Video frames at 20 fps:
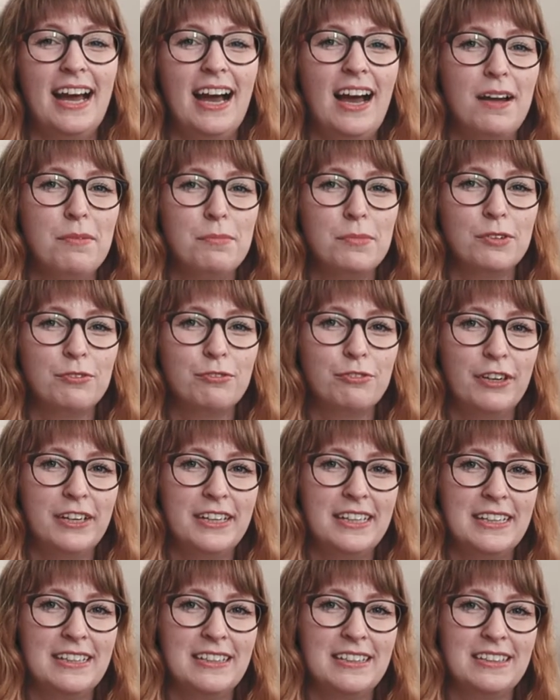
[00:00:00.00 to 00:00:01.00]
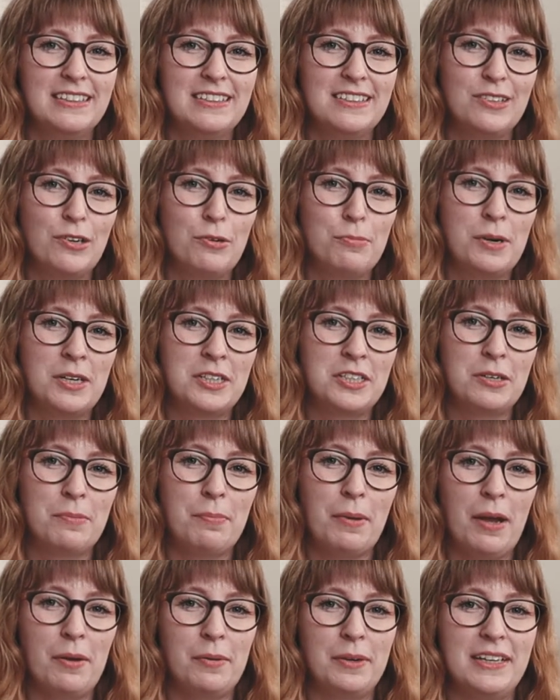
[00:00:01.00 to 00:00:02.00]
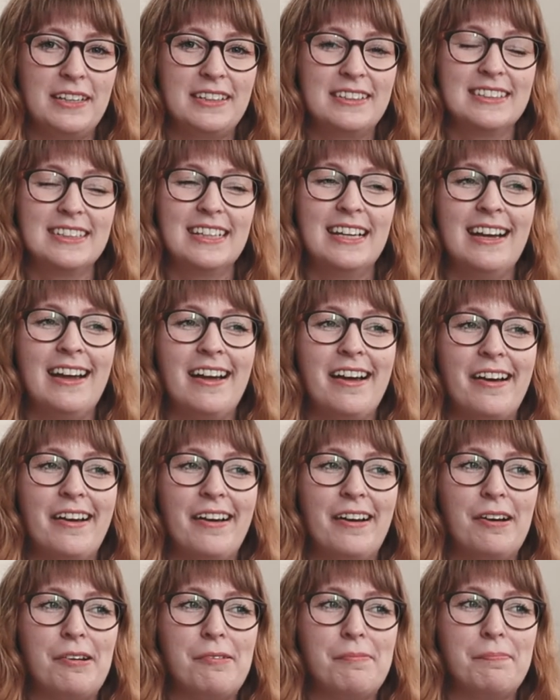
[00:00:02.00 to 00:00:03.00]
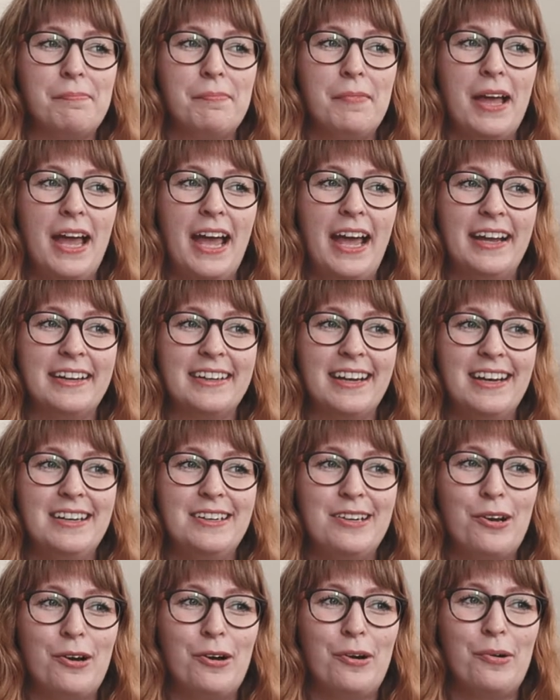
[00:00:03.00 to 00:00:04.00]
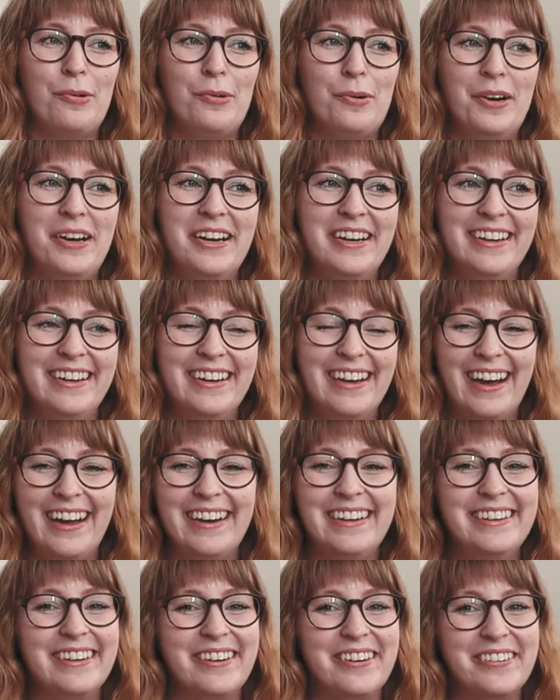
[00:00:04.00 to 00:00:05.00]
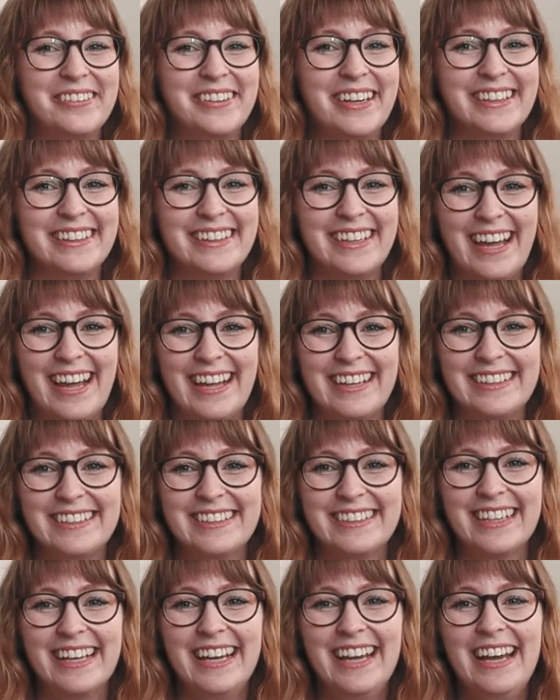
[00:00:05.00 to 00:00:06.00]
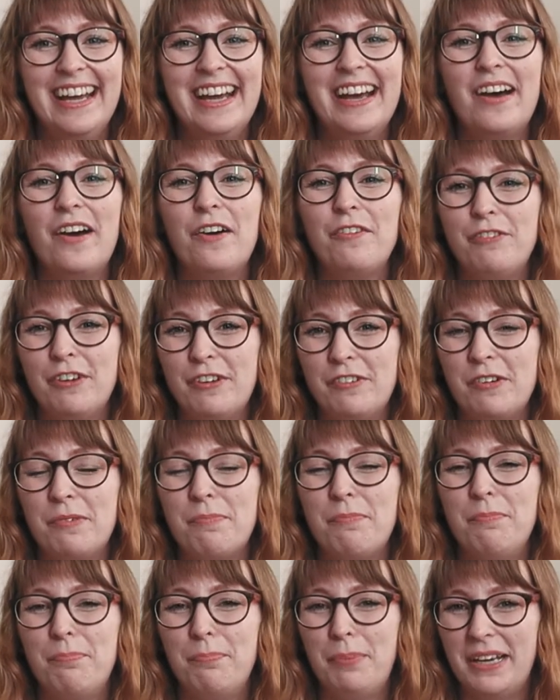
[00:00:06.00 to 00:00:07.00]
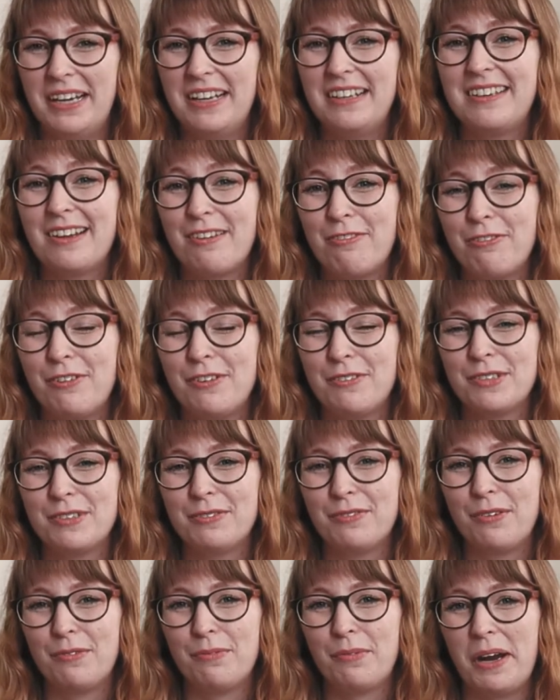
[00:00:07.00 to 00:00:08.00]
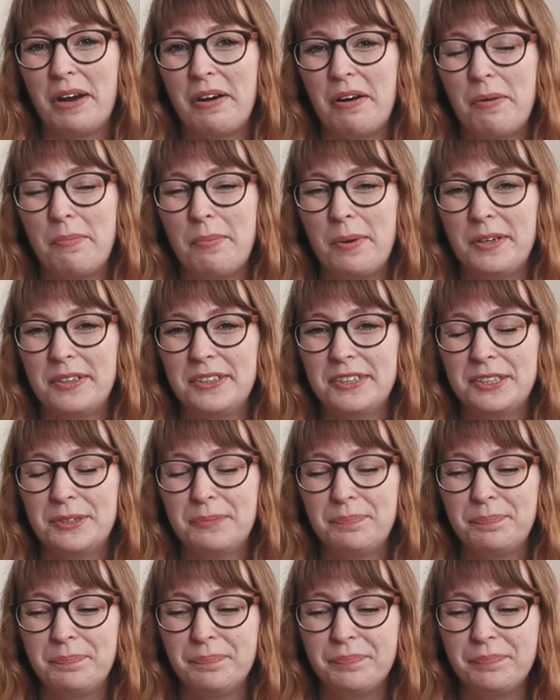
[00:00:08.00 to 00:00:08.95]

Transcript: I'm not fretting so much about it, and I know that that's a very big difference from where I was.